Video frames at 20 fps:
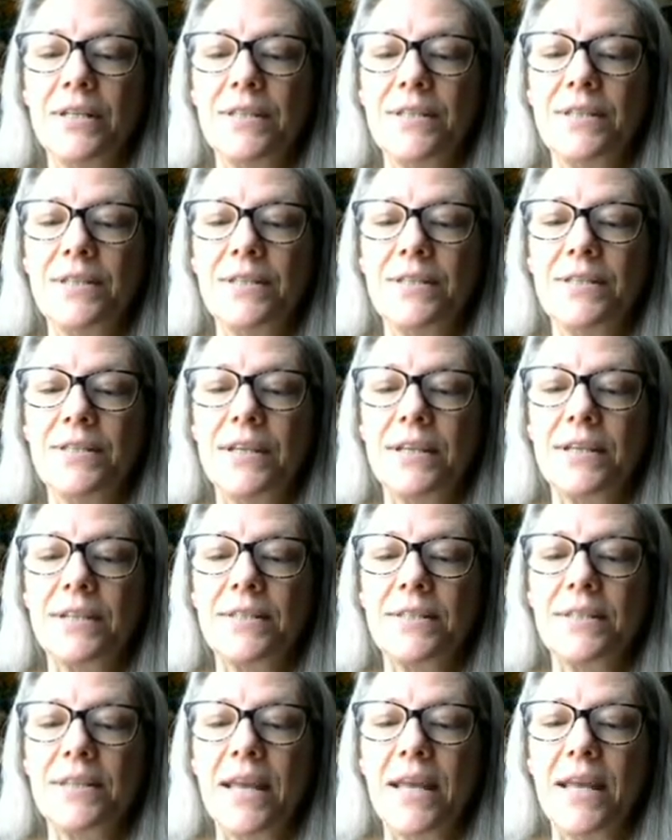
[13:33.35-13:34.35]

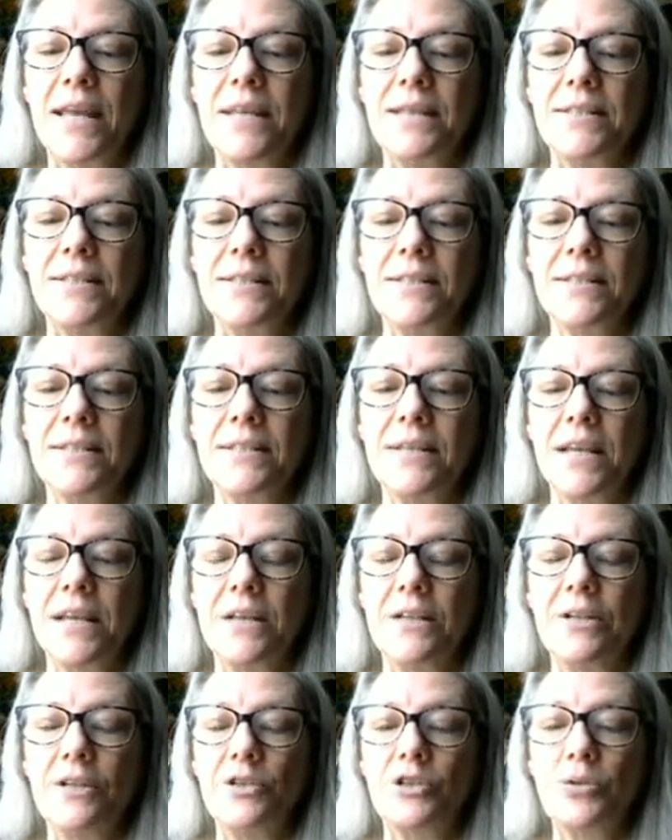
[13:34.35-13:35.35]
six, eight,
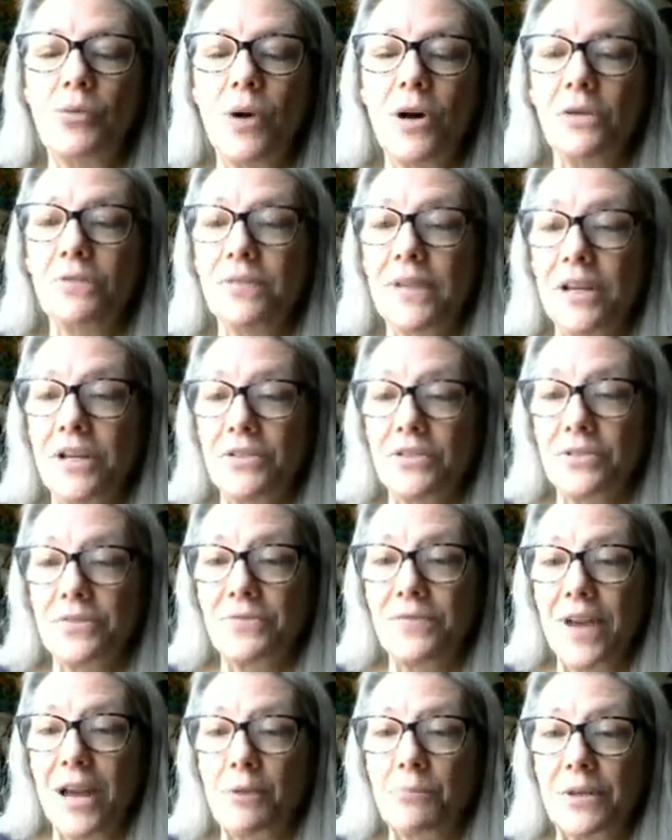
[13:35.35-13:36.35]
10, 12 layers of
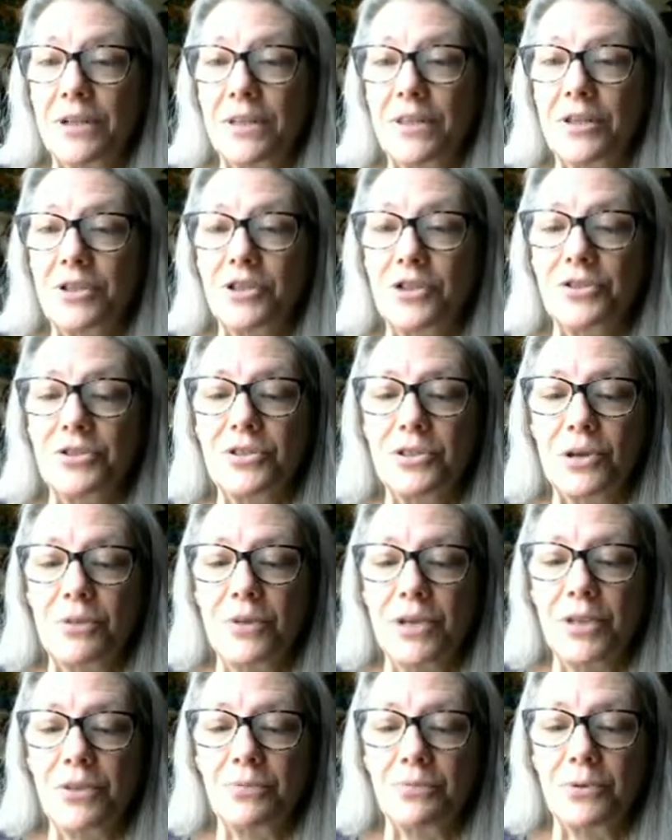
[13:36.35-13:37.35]
fabric that you're
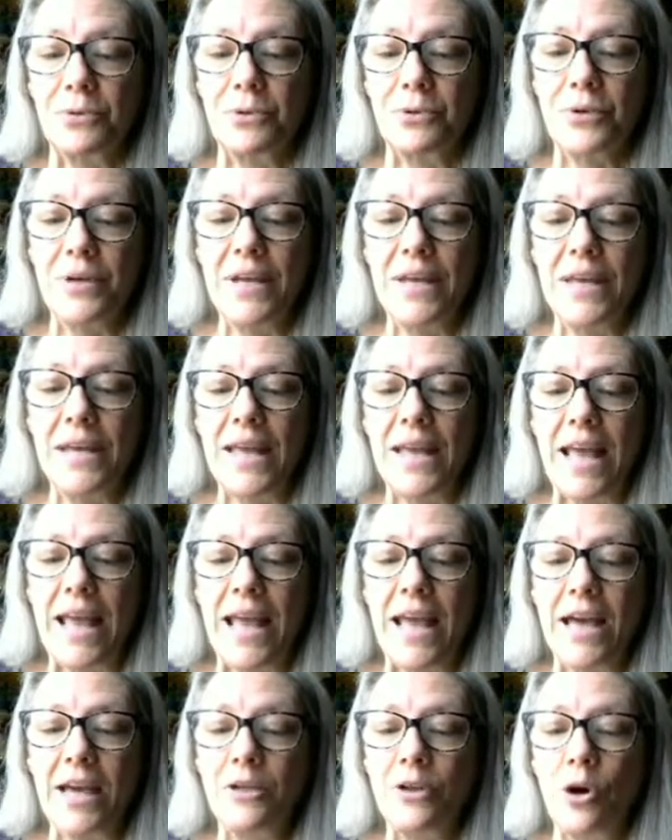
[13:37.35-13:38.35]
sewing through
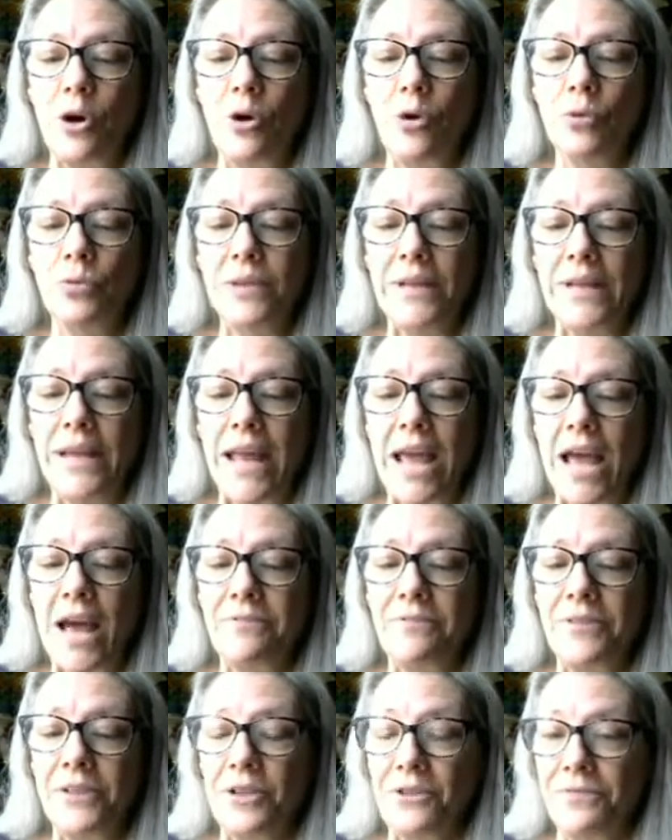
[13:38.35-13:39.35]
and only
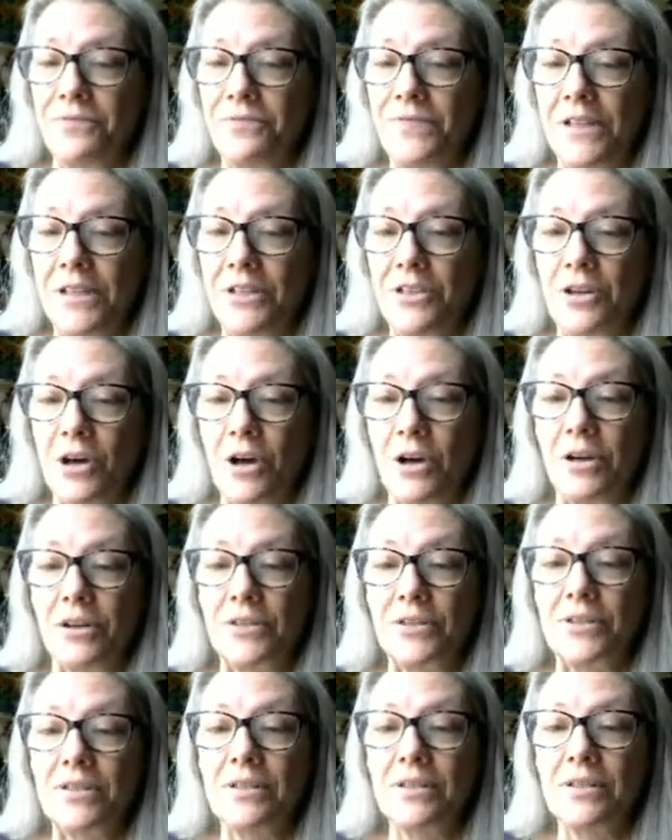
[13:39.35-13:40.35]
half of your feed
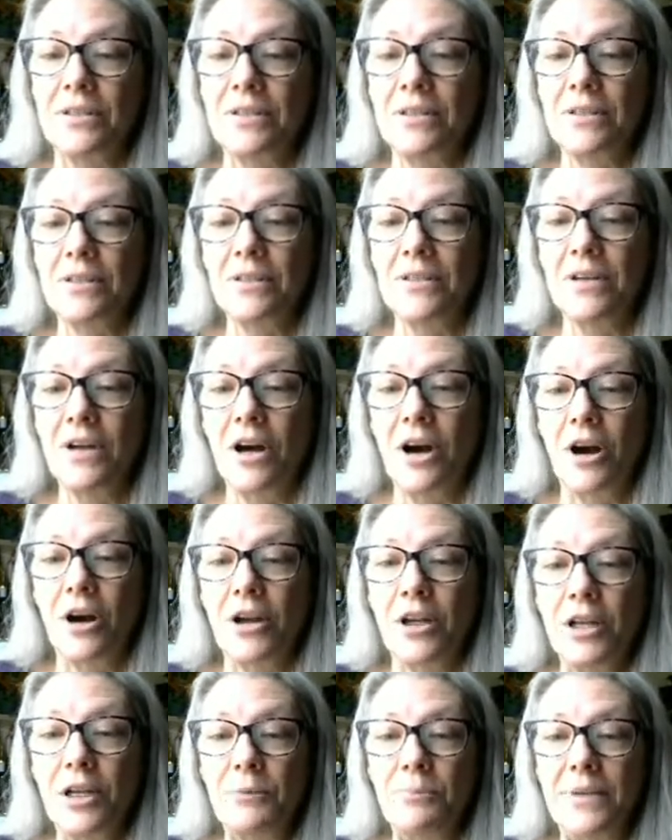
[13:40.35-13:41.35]
dogs are
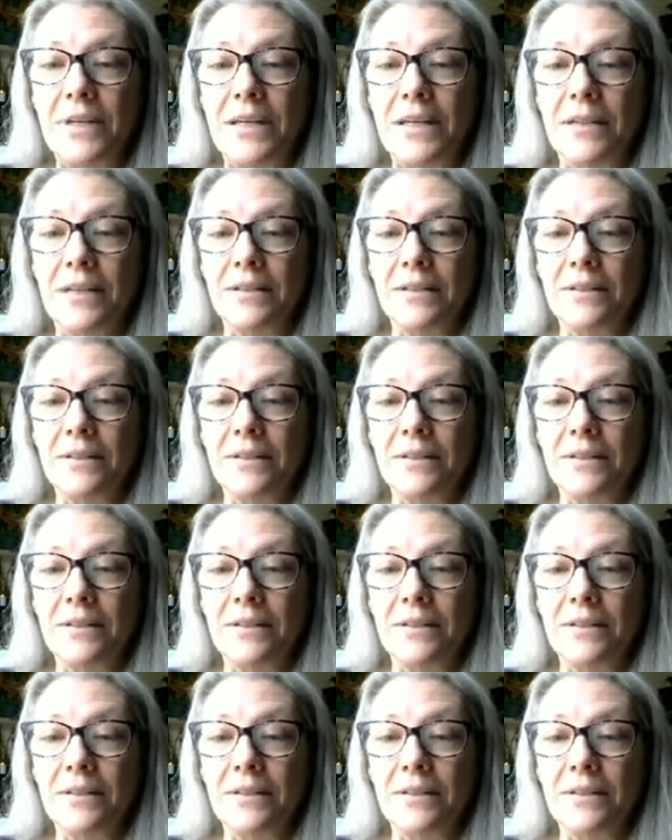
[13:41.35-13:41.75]
going to be